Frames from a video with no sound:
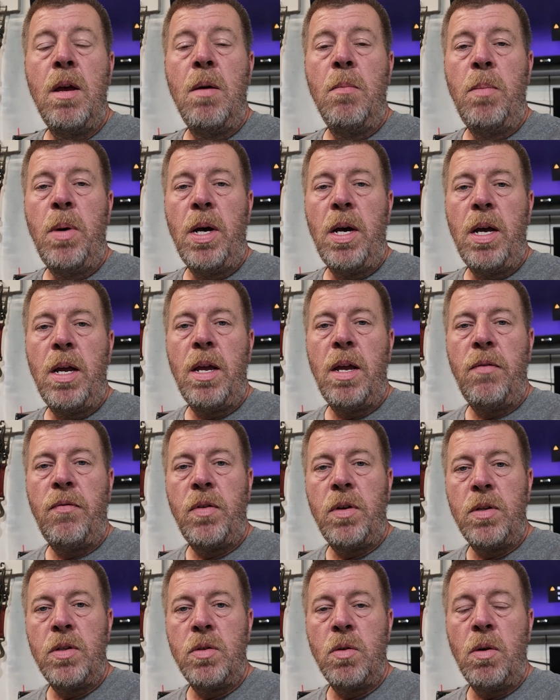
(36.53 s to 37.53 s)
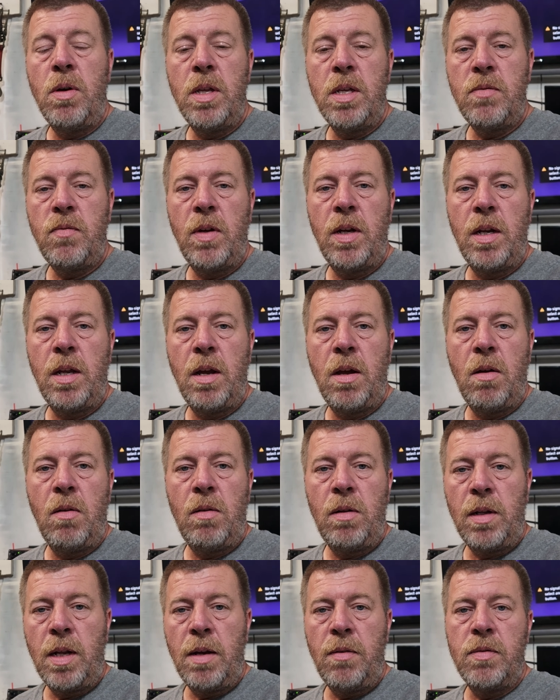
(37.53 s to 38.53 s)
But if you enjoy this video,
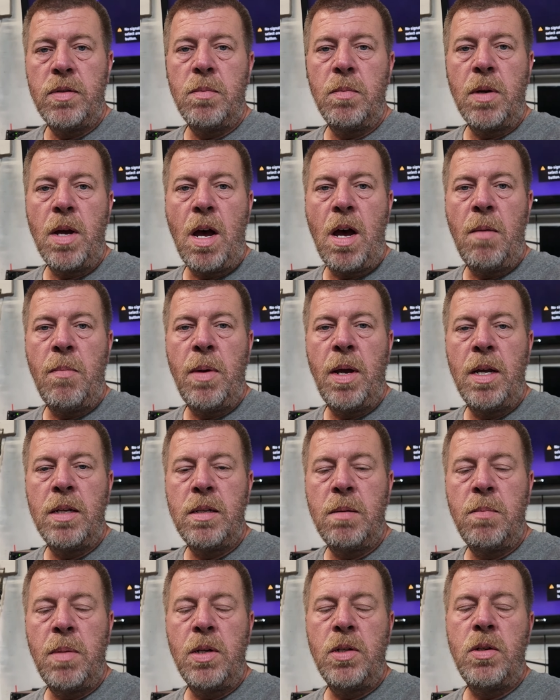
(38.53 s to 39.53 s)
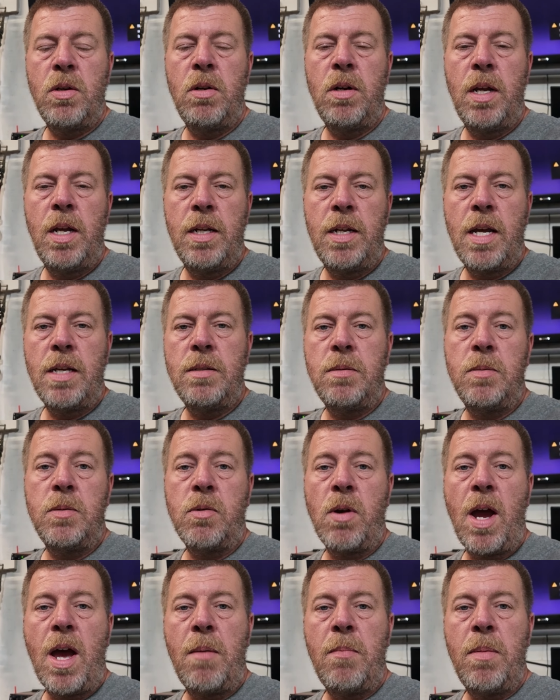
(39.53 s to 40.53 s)
leave us some comments and be sure to hit that
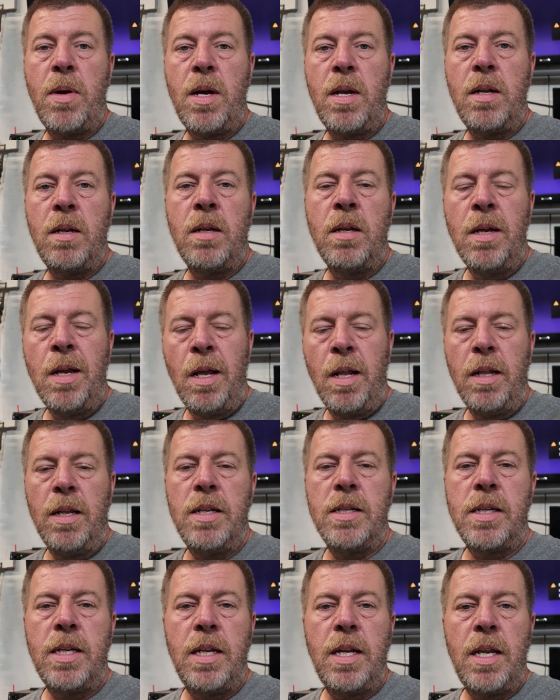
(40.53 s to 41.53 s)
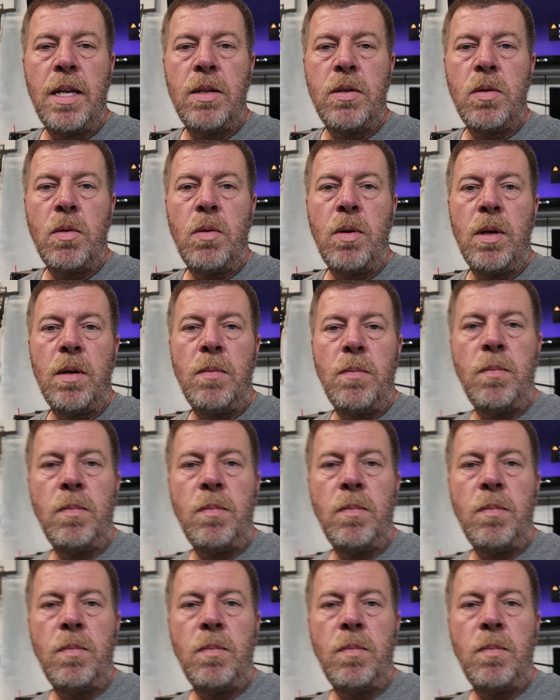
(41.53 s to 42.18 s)
subscribe button. Let's get into it.